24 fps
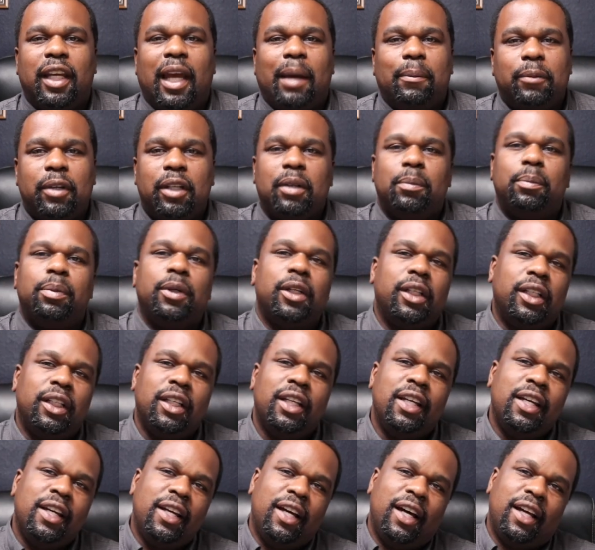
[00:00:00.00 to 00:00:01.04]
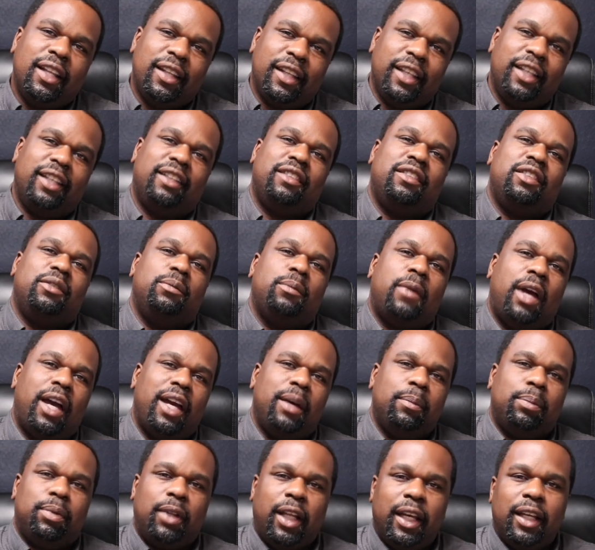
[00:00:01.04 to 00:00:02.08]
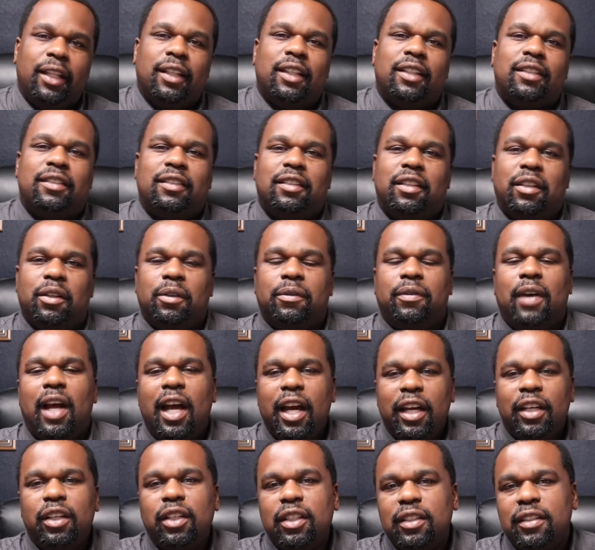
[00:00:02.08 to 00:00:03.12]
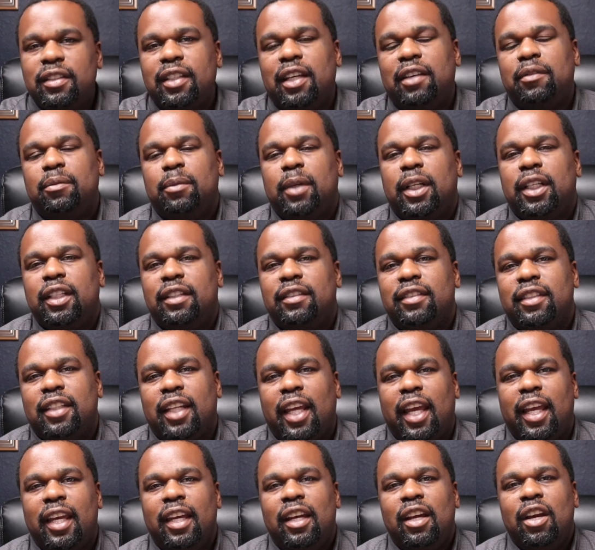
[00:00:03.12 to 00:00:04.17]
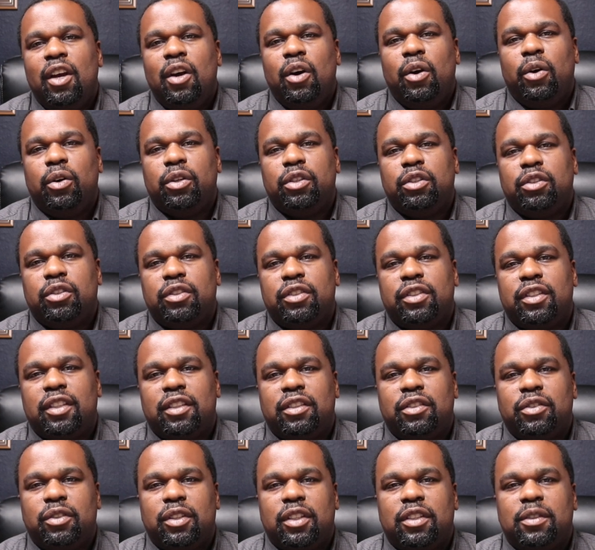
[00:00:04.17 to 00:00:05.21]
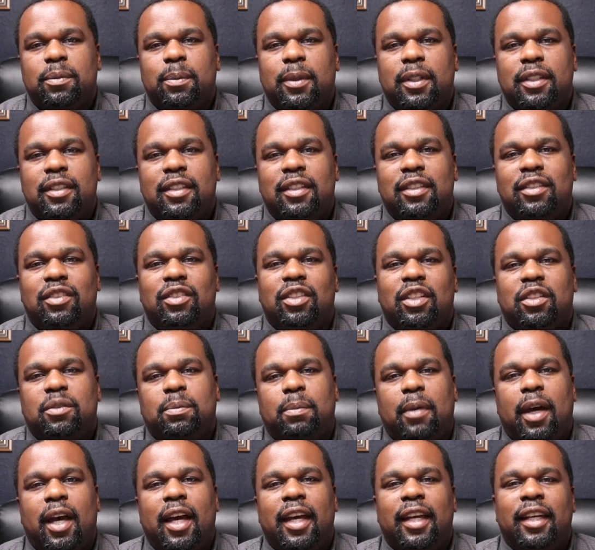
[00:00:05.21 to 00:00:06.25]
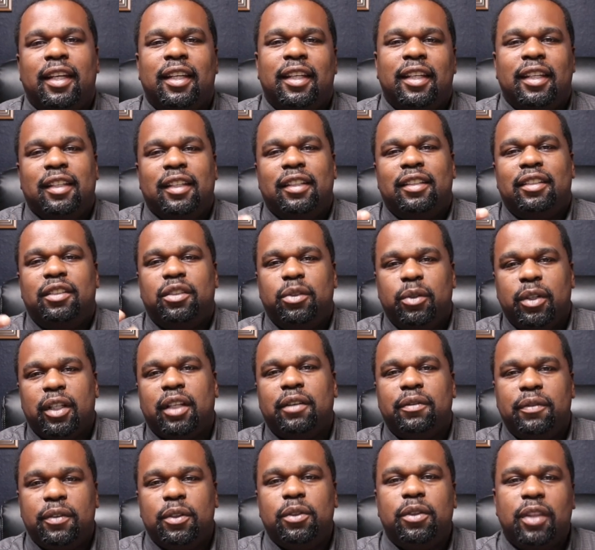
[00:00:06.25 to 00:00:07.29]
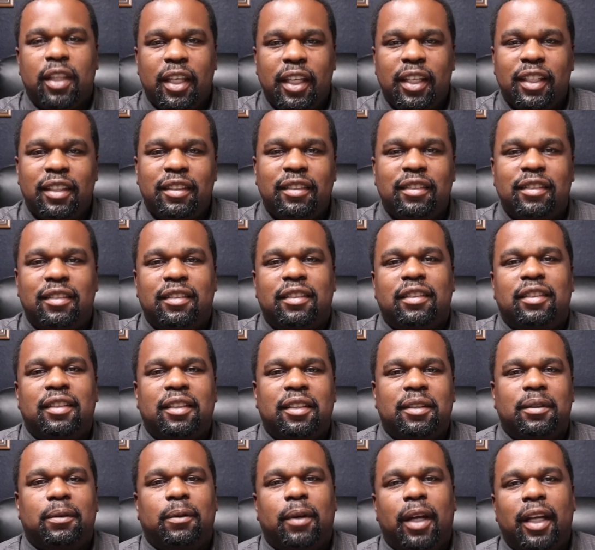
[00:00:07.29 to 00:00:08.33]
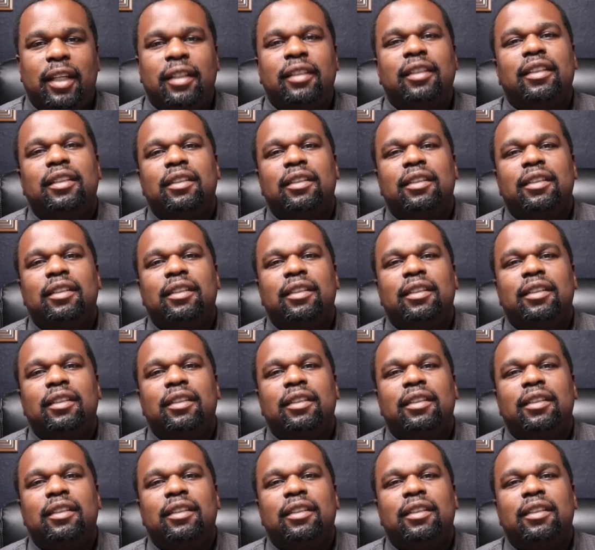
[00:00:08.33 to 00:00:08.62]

I'm going to put a link to my playlist here of how you can save money today on your essential expenses just by doing a few things, right?